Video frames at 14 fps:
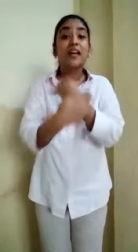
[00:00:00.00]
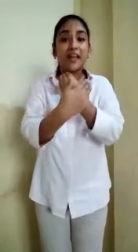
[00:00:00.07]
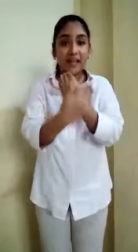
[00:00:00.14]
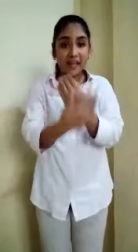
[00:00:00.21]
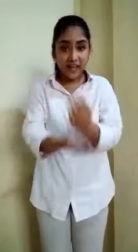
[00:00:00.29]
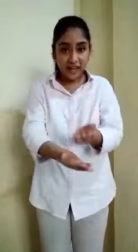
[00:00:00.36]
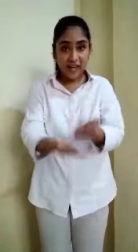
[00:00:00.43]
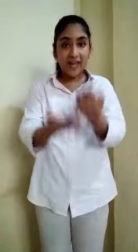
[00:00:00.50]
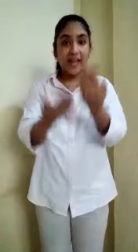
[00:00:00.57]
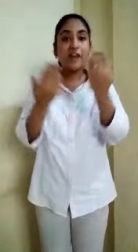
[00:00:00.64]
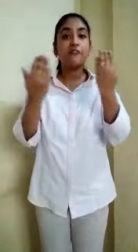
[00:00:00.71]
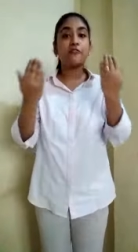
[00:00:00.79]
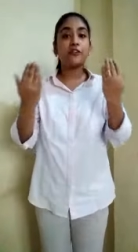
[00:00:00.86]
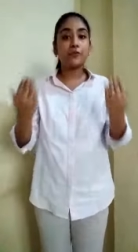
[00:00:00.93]

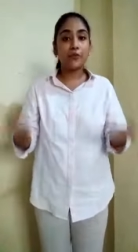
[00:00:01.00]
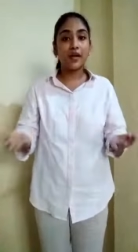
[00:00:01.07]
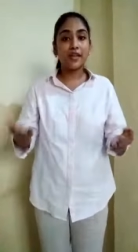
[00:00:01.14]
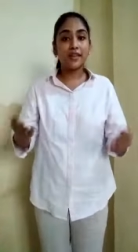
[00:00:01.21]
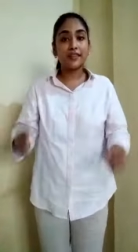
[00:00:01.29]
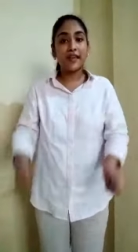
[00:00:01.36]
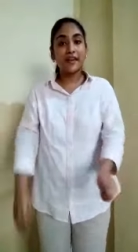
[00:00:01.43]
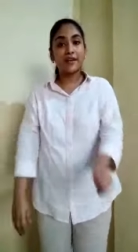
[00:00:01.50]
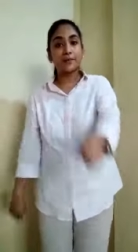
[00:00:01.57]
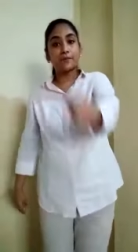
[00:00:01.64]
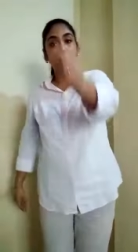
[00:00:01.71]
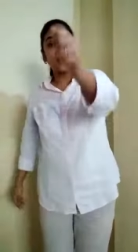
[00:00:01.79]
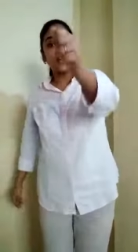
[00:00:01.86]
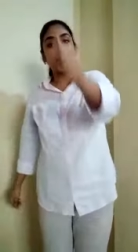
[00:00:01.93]
Everywhere that
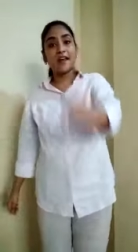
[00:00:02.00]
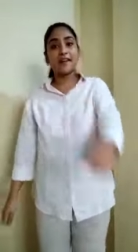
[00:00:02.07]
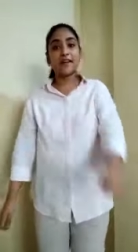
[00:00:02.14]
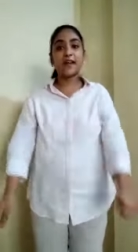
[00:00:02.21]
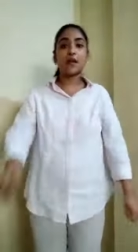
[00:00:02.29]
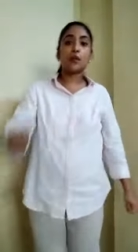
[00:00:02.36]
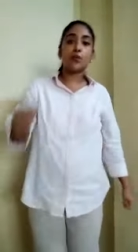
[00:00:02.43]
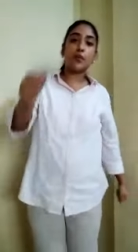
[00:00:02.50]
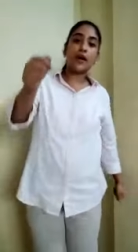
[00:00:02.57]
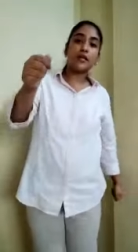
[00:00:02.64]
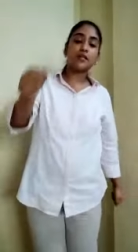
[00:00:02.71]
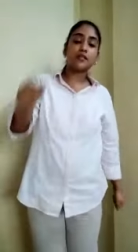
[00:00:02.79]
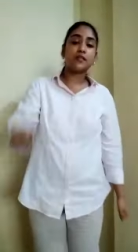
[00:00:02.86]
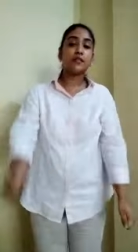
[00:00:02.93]
Mary
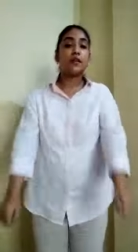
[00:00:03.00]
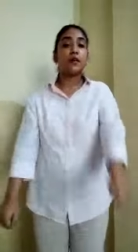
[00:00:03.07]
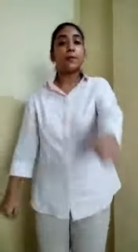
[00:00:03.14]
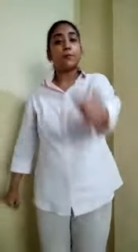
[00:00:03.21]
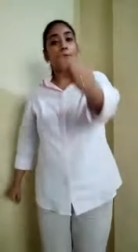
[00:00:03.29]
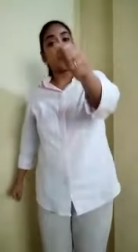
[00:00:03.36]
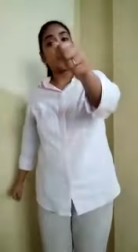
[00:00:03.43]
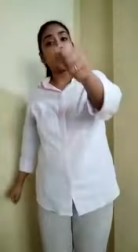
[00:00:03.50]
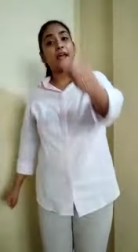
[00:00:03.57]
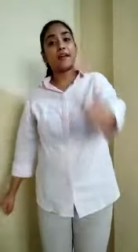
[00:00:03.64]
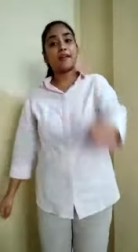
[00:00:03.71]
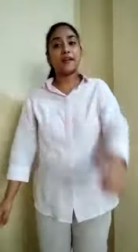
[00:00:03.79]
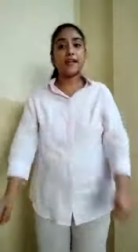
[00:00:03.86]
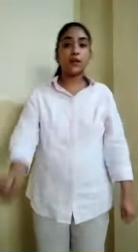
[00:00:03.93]
went,
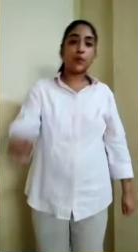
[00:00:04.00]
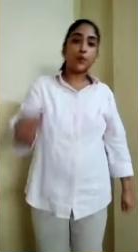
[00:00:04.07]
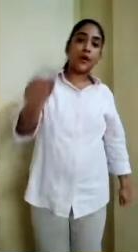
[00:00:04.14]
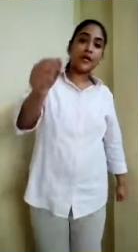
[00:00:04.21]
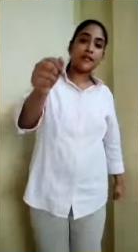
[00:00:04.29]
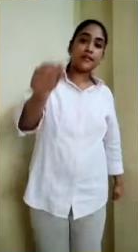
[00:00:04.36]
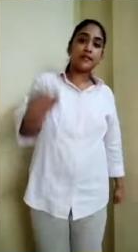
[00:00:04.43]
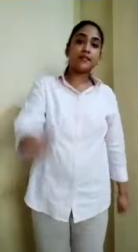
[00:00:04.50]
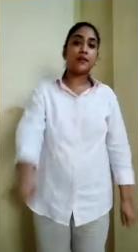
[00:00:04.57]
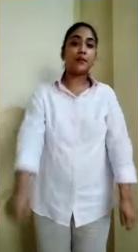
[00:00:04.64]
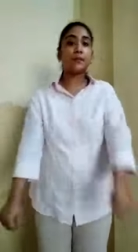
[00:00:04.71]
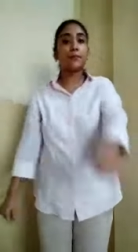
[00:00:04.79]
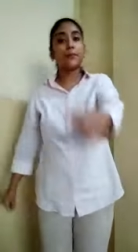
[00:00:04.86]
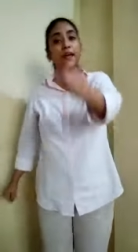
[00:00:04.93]
Mary went,
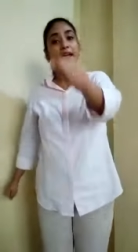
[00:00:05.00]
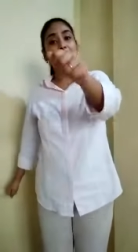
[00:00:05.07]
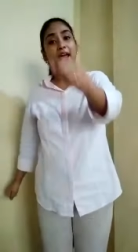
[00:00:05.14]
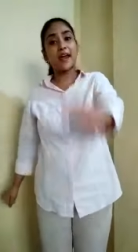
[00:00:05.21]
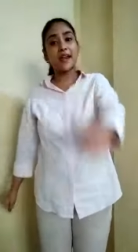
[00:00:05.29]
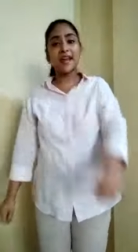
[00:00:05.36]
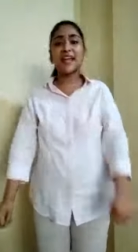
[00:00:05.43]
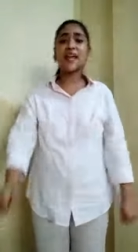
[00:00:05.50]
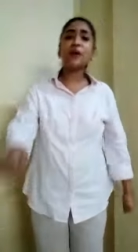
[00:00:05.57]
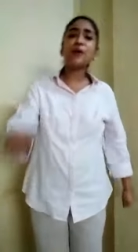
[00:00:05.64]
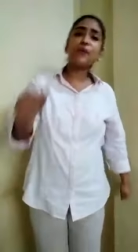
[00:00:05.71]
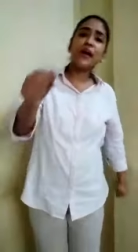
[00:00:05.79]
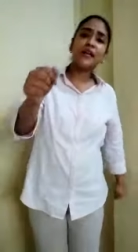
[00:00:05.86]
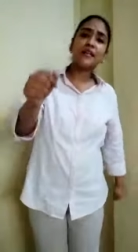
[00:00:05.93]
Mary
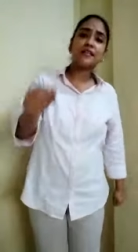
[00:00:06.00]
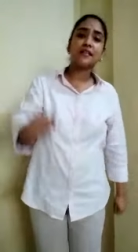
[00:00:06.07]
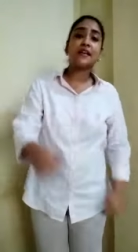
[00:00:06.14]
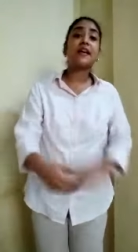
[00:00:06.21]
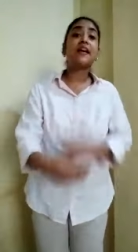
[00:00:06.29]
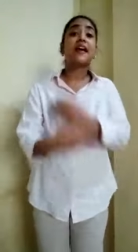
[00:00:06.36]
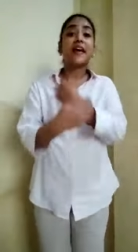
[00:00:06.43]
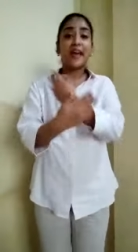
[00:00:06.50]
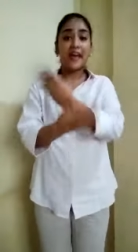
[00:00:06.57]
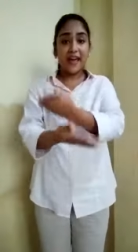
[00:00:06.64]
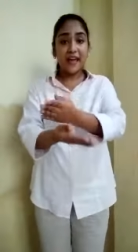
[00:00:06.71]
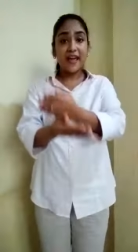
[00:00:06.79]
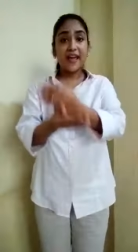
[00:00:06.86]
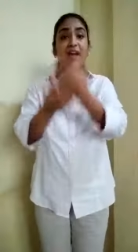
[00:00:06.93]
went.
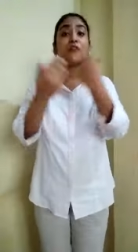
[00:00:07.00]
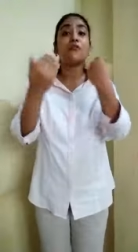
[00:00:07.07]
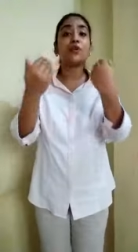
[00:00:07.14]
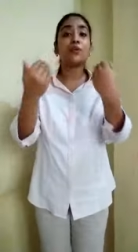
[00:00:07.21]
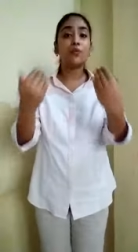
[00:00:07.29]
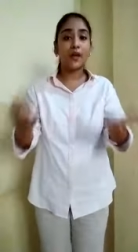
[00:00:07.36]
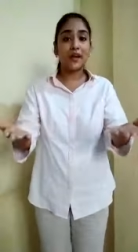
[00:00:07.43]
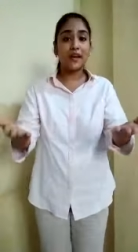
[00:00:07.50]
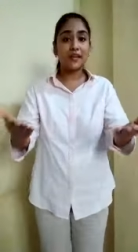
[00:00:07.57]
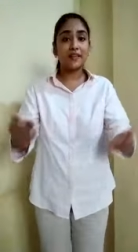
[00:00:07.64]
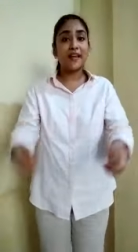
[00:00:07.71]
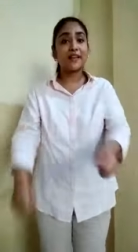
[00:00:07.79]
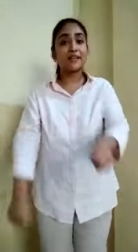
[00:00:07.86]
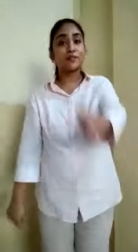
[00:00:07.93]
Everywhere
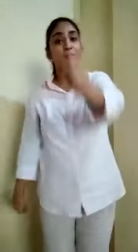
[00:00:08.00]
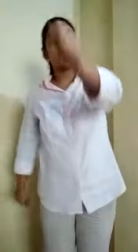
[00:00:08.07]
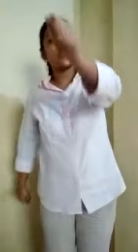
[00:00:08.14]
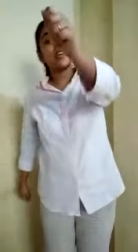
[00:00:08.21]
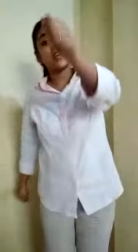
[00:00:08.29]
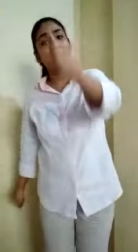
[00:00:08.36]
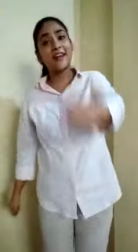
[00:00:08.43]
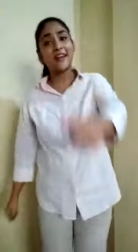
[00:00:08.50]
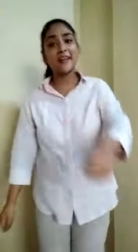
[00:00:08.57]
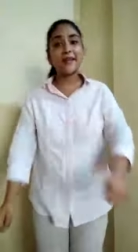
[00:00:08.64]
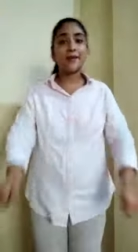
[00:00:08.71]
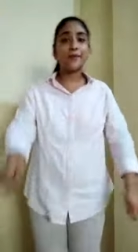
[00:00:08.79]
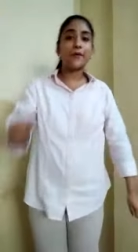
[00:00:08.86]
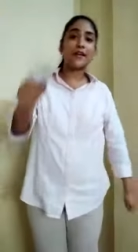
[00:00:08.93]
that Mary
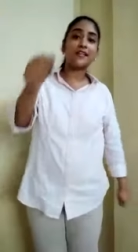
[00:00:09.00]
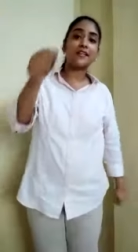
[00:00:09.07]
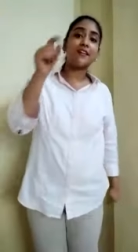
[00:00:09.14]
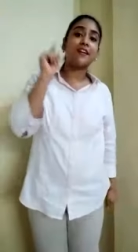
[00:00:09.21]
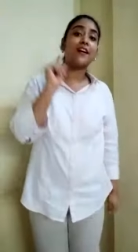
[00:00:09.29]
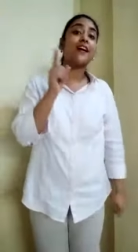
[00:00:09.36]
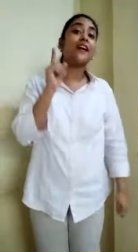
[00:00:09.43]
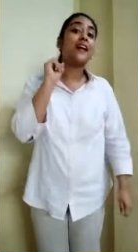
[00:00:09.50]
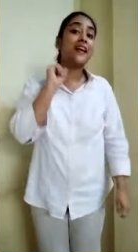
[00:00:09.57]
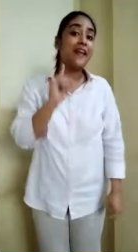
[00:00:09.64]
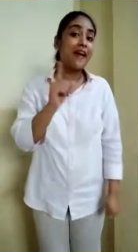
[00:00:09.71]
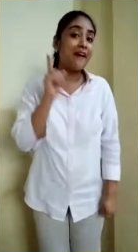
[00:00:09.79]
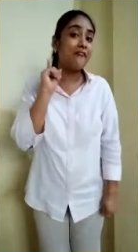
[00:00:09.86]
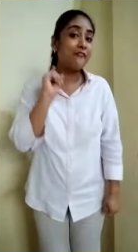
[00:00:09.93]
well
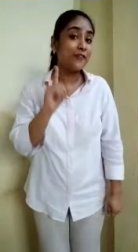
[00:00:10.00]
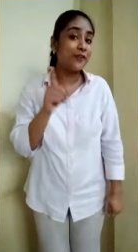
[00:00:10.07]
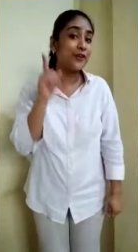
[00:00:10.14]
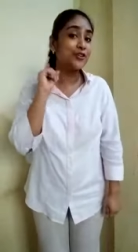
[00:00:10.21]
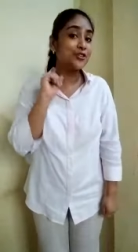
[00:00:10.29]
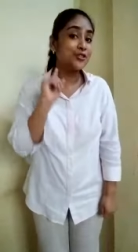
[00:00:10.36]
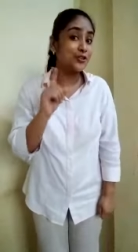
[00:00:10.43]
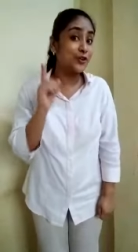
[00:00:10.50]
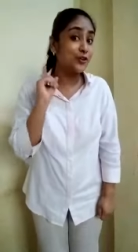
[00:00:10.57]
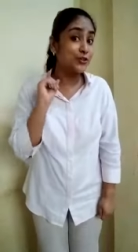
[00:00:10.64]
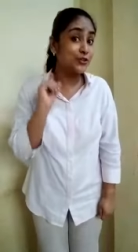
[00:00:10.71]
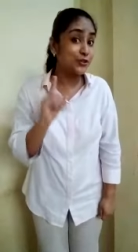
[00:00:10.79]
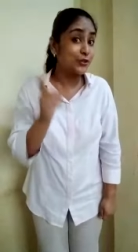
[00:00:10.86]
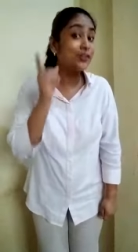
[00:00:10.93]
I'm was sure
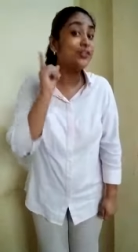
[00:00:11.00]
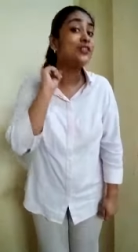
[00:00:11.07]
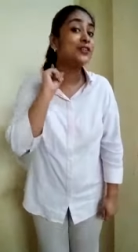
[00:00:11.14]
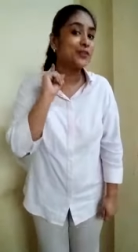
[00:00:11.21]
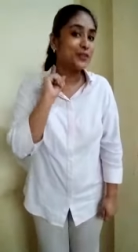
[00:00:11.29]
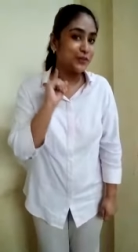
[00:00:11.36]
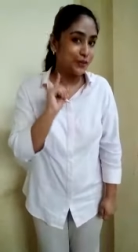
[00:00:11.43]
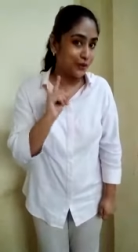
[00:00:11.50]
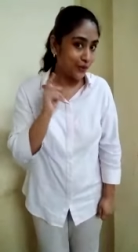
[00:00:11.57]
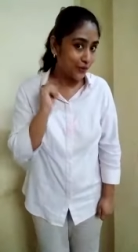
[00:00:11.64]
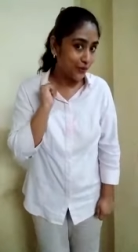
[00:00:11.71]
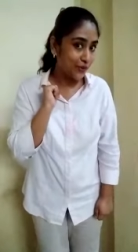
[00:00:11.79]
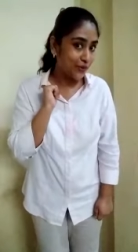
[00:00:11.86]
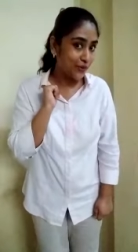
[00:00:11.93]
to
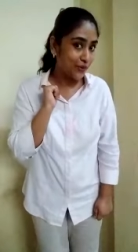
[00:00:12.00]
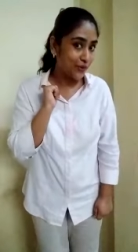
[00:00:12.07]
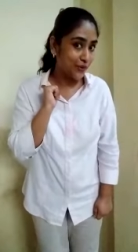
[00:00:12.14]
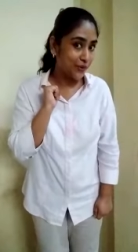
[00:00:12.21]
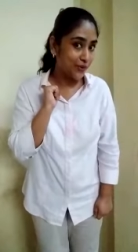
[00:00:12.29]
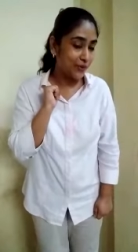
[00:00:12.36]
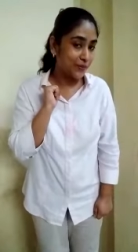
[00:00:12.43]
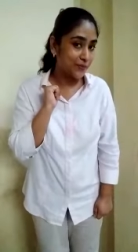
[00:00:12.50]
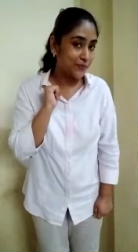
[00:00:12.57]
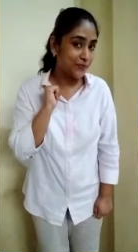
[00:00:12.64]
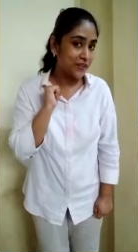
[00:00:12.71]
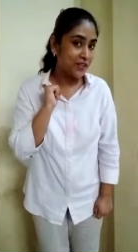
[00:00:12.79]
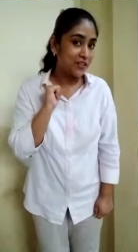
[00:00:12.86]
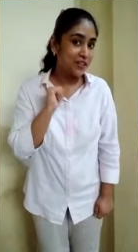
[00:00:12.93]
go.
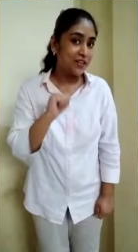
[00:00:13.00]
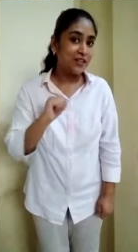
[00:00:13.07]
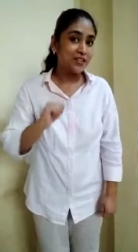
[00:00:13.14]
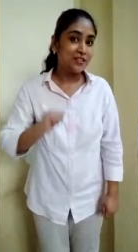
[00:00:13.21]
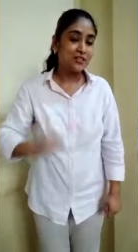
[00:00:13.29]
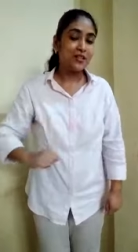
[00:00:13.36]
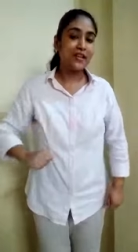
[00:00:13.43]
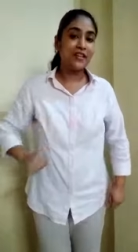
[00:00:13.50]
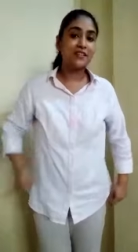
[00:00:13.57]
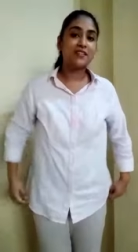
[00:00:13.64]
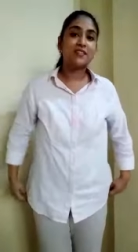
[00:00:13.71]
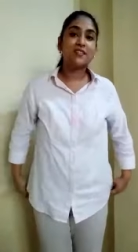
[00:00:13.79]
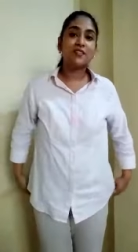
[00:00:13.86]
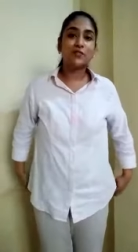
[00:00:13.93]
So
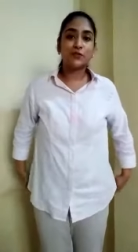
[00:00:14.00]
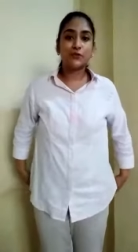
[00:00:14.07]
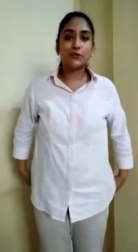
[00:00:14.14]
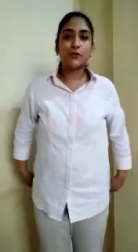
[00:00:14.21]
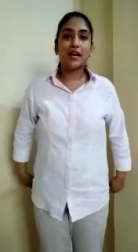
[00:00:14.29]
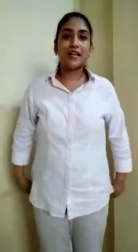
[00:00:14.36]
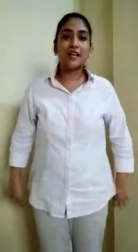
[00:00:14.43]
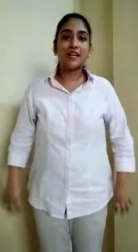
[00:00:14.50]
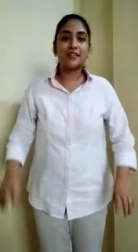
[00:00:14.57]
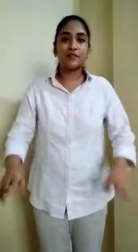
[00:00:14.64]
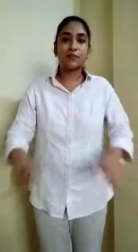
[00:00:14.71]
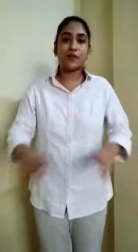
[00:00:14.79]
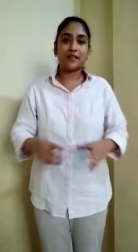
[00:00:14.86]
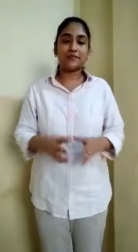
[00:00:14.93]
let's do another
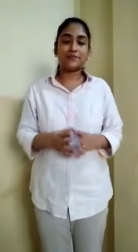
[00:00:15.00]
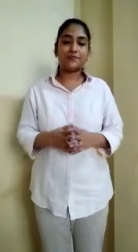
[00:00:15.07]
one.